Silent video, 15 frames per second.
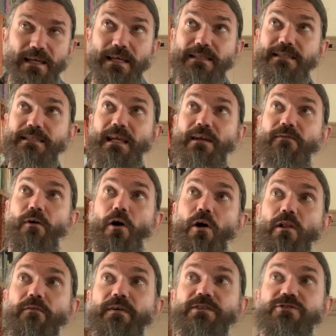Instead of
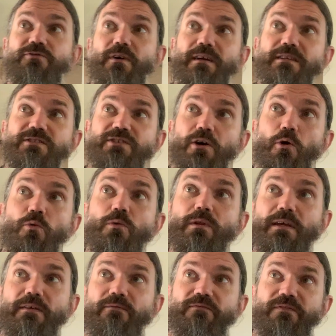all of us trying to
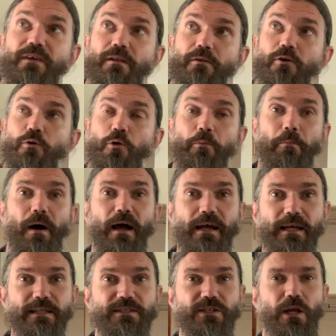only fill our own
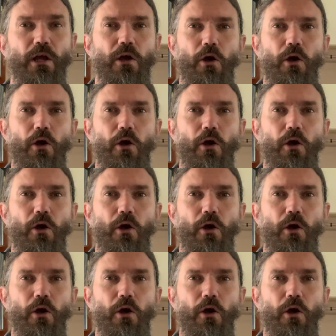pockets,